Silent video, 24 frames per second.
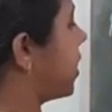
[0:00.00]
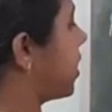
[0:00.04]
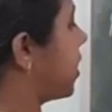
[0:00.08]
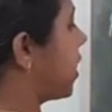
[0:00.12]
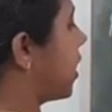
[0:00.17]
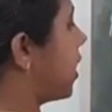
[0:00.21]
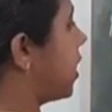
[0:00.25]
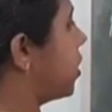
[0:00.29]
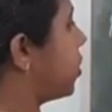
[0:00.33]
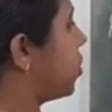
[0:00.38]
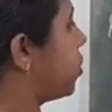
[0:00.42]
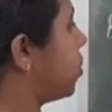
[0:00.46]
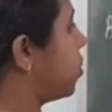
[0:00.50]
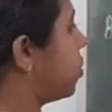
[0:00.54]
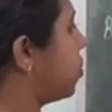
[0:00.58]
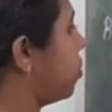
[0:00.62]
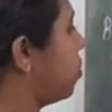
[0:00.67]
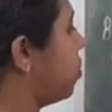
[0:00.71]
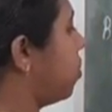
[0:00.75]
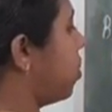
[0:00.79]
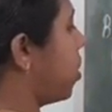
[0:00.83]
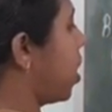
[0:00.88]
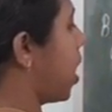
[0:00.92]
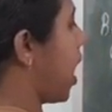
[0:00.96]
equal
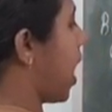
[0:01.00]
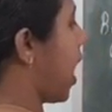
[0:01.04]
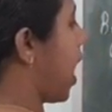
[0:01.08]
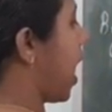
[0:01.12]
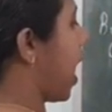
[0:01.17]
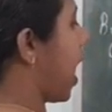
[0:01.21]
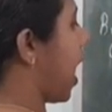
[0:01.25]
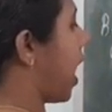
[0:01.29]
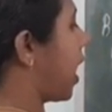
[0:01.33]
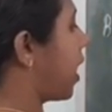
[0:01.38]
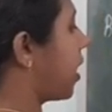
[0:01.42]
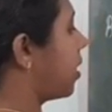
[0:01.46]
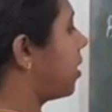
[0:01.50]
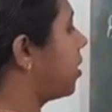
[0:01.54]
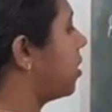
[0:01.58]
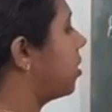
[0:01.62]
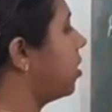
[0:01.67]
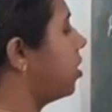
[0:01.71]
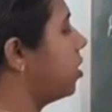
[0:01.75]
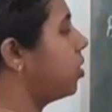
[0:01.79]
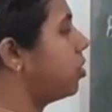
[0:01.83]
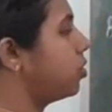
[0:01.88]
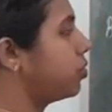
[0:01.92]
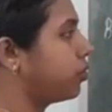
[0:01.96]
to
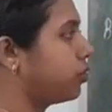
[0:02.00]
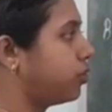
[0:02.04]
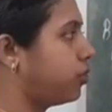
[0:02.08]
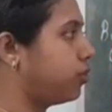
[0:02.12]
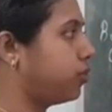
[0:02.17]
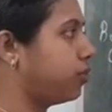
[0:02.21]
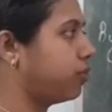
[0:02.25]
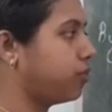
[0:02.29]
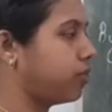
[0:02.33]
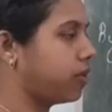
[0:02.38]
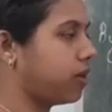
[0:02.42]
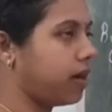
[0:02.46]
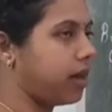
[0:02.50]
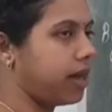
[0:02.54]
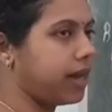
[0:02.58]
angle 2.